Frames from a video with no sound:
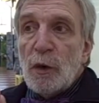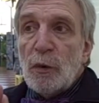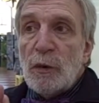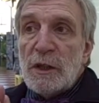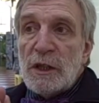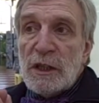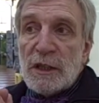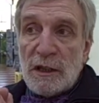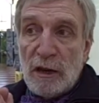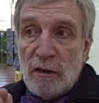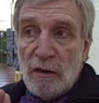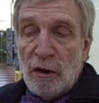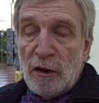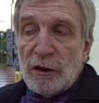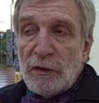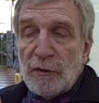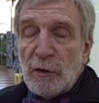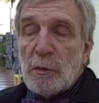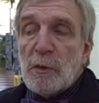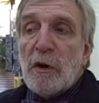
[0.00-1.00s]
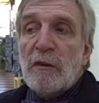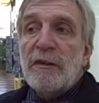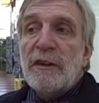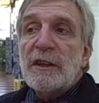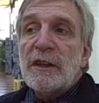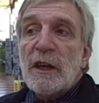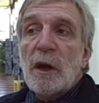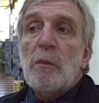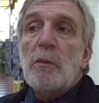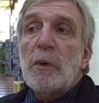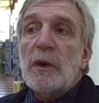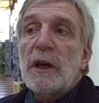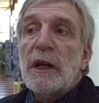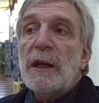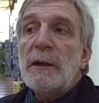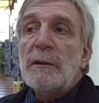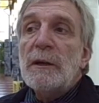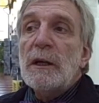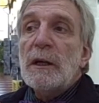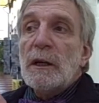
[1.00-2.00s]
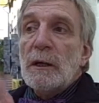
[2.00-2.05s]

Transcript: which is a not for profit company,